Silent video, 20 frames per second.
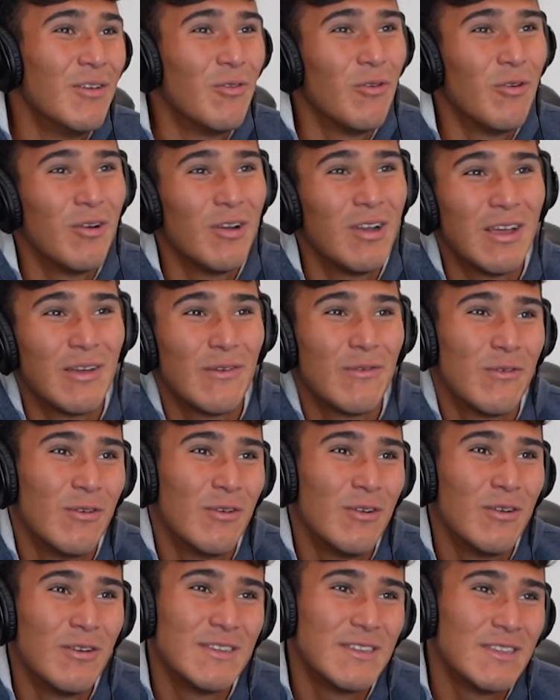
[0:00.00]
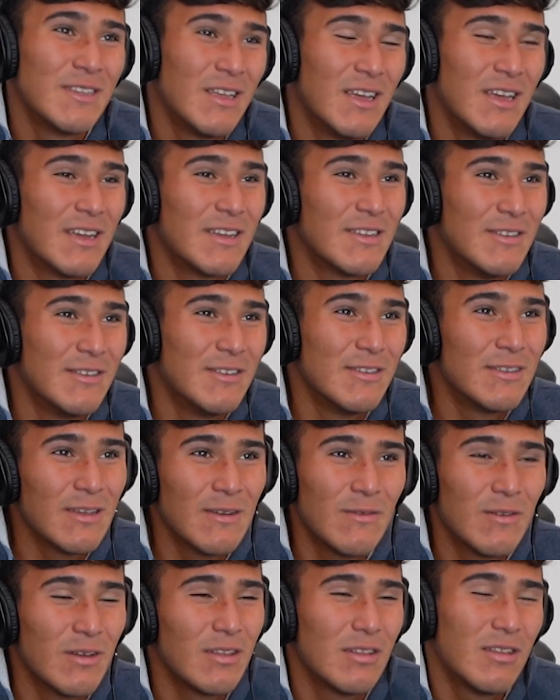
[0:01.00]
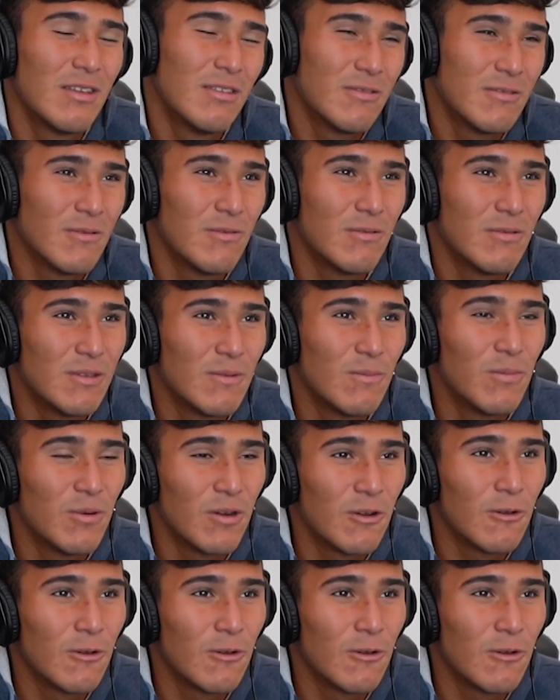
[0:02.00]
Or like for snacks and stuff like that. So it's pretty